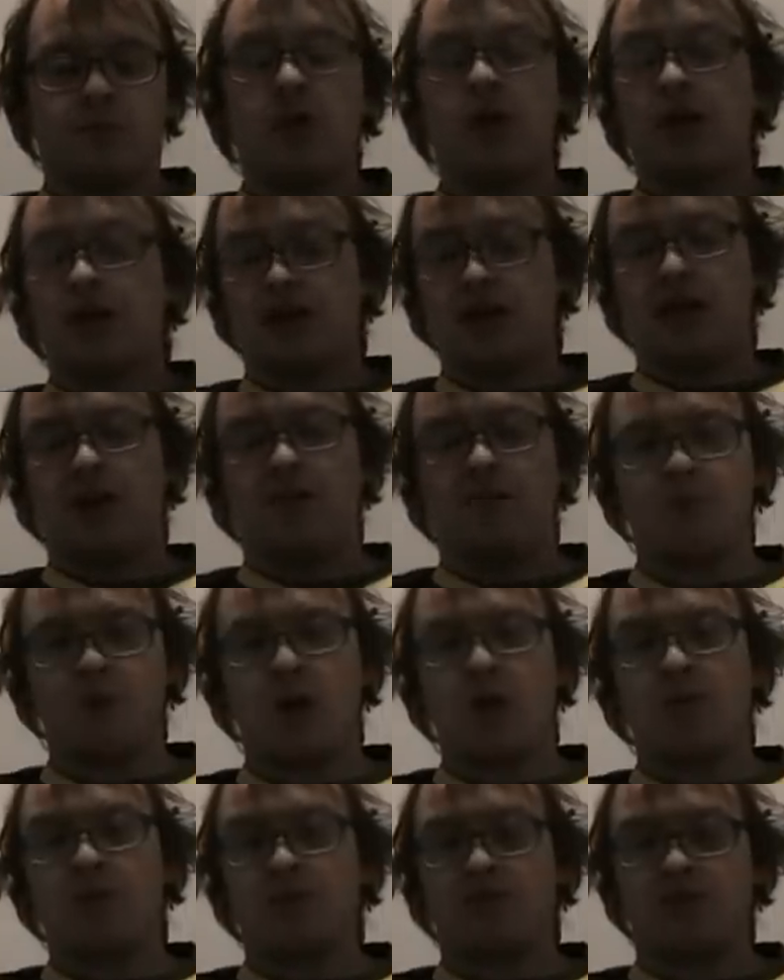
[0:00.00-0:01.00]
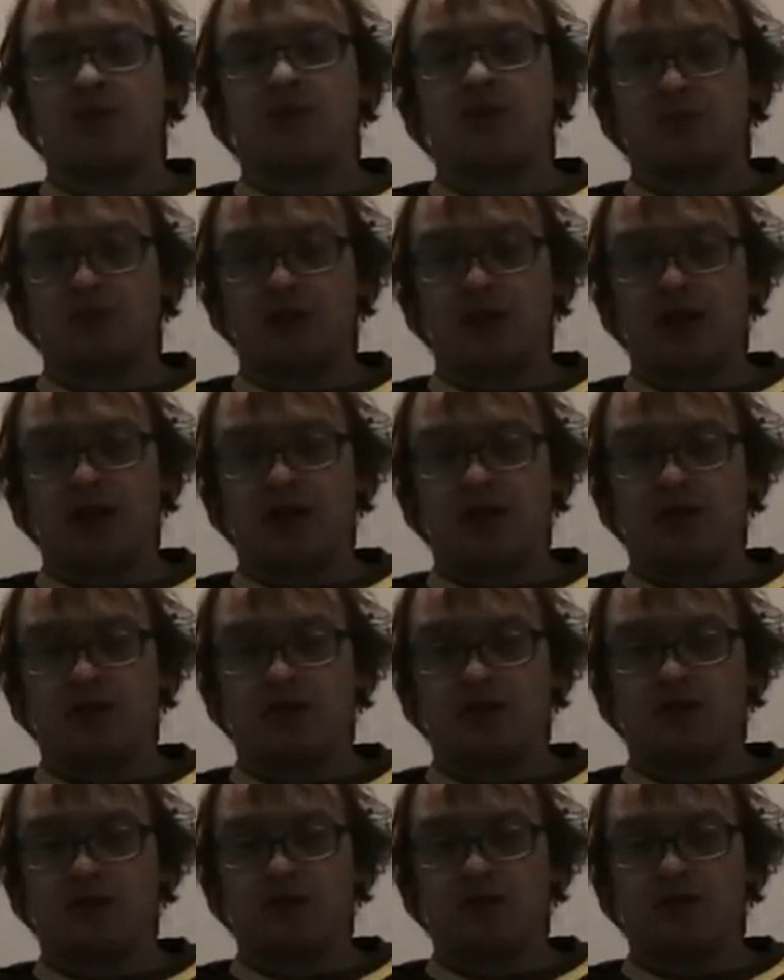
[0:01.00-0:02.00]
Again, props to the
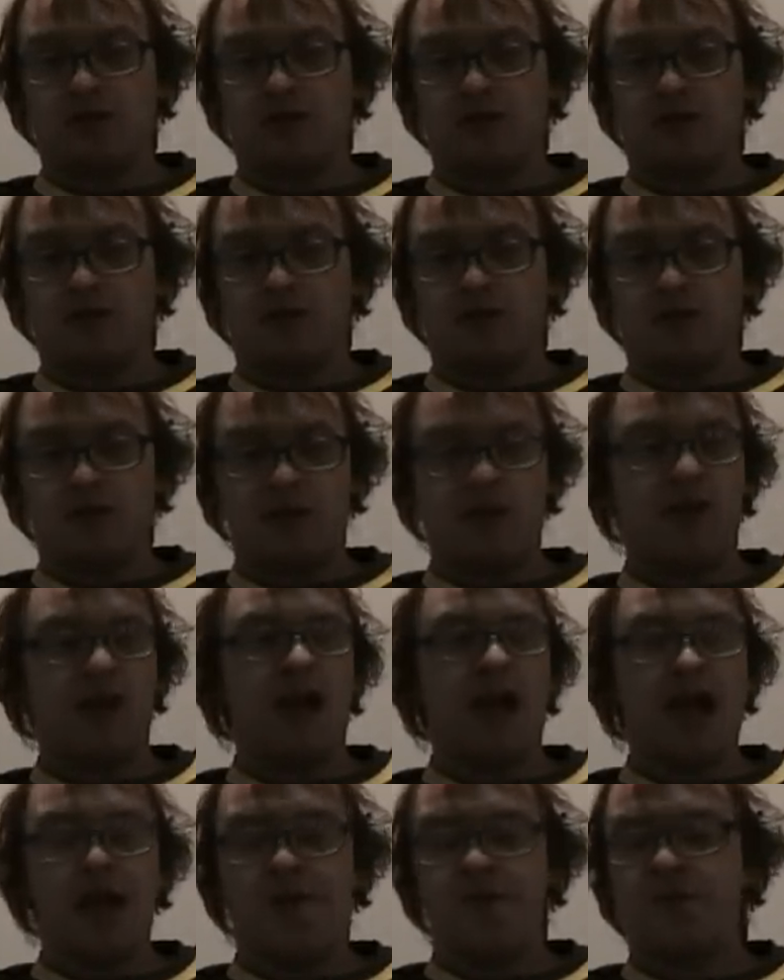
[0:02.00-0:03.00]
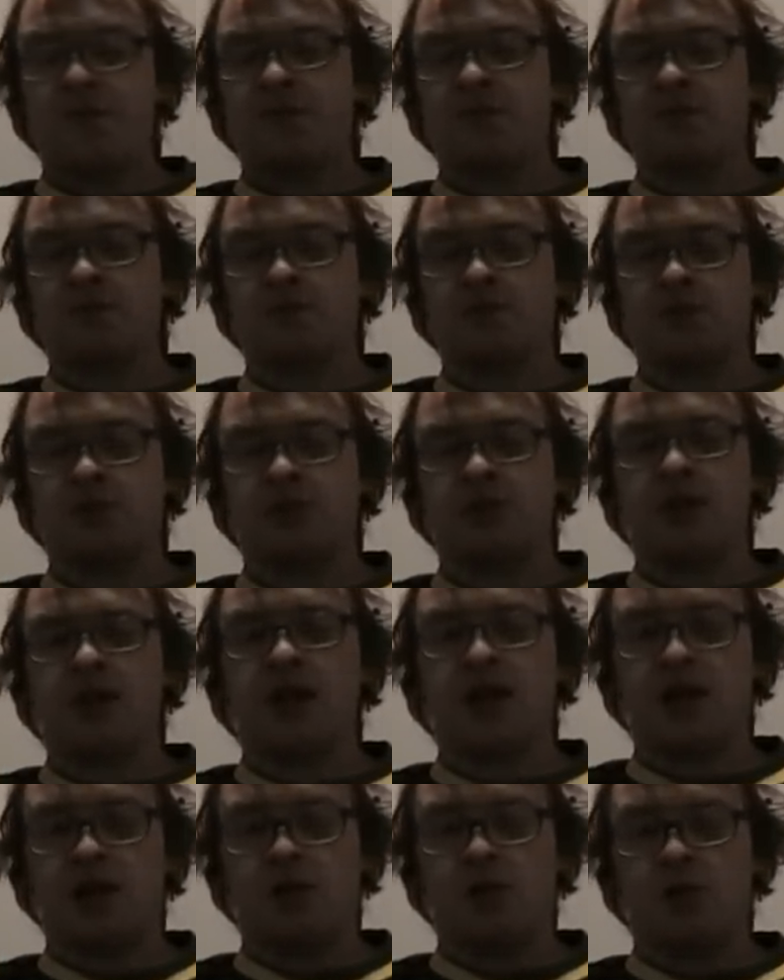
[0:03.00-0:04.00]
Flyers. They are absolutely
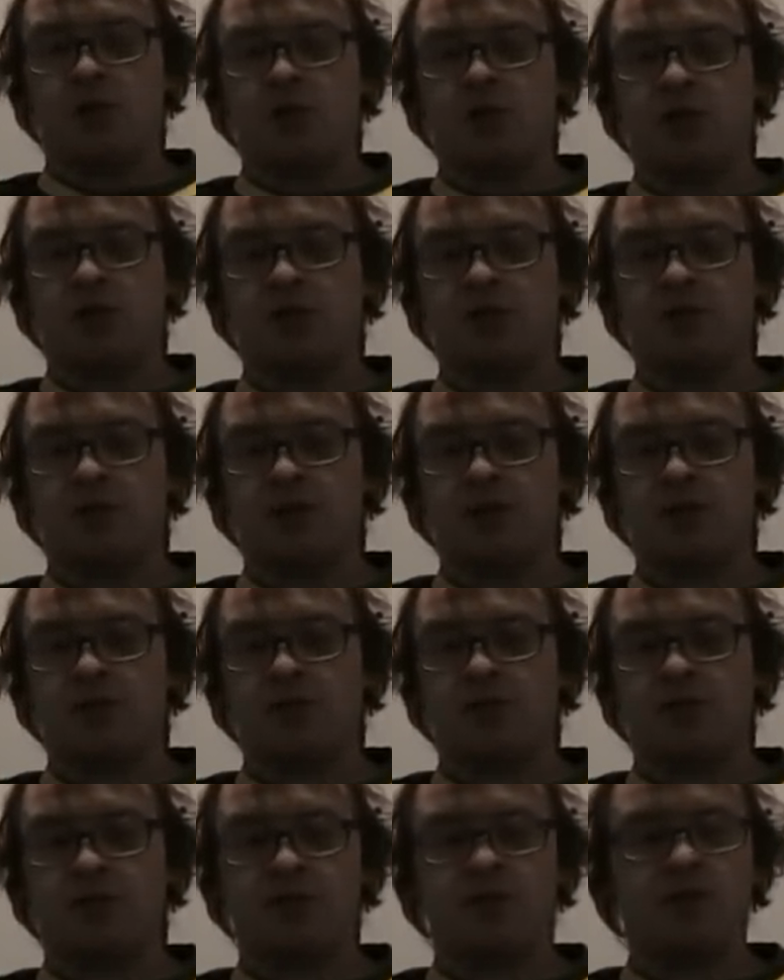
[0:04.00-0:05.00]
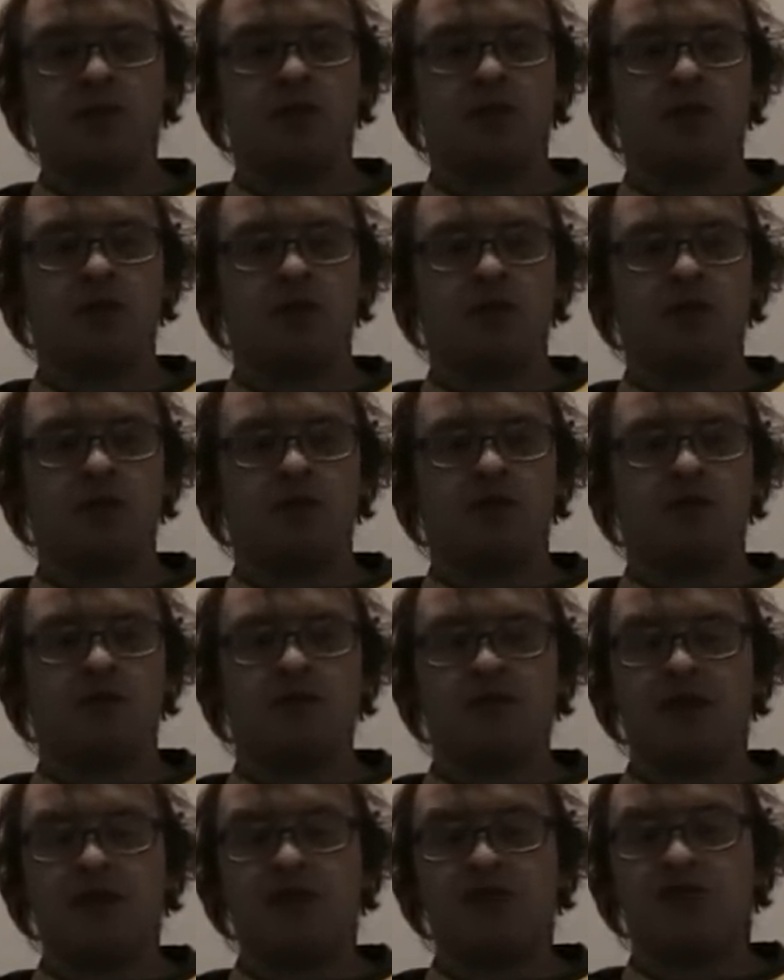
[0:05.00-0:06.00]
outworking the Penguins.
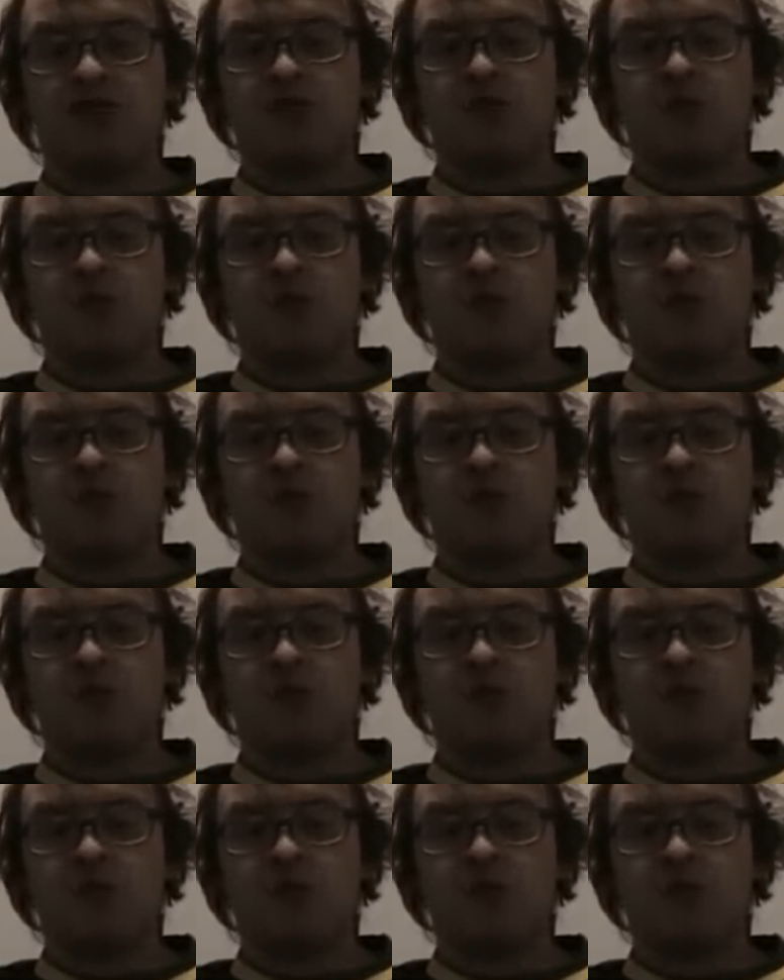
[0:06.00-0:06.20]
They just